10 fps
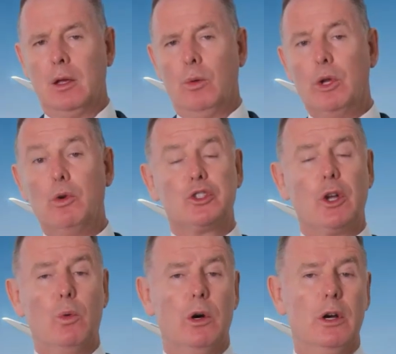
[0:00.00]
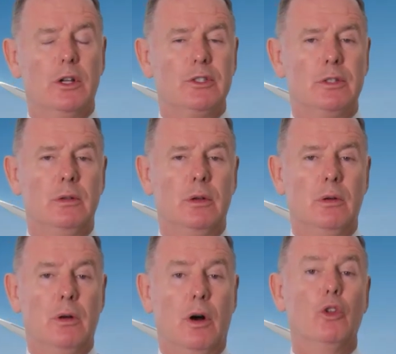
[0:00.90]
We also worked
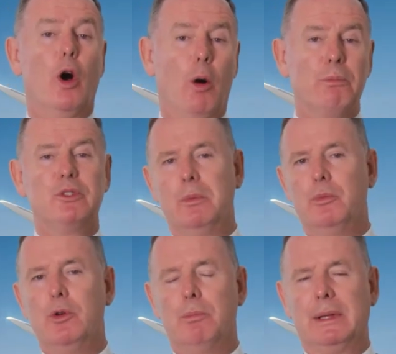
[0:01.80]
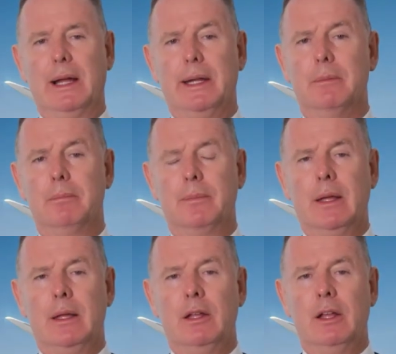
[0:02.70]
on optimum route planning
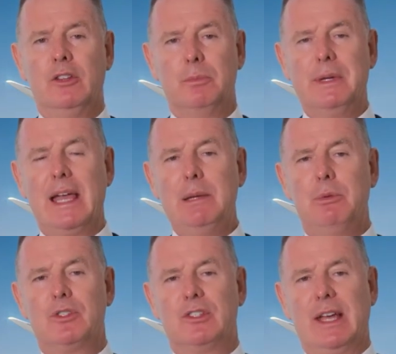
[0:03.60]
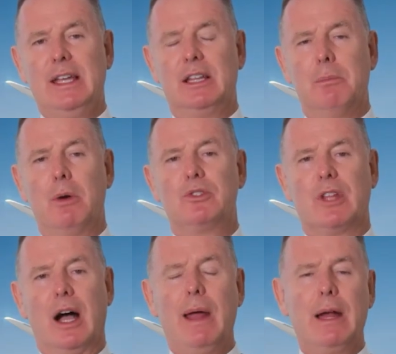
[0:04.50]
to be able to take the most
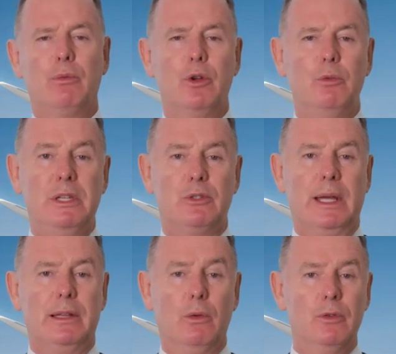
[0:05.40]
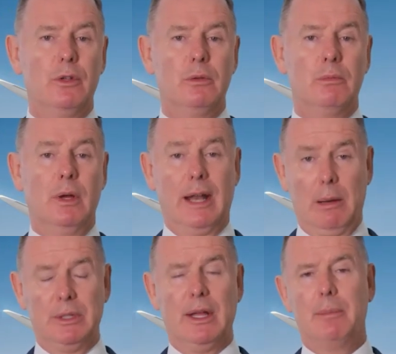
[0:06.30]
direct route between London and
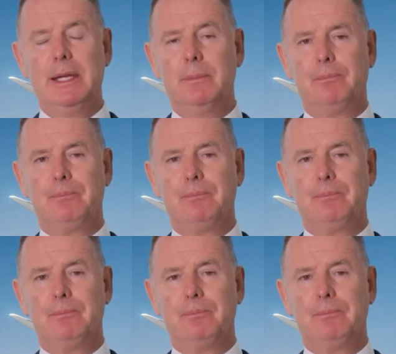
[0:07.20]
Abu Dhabi.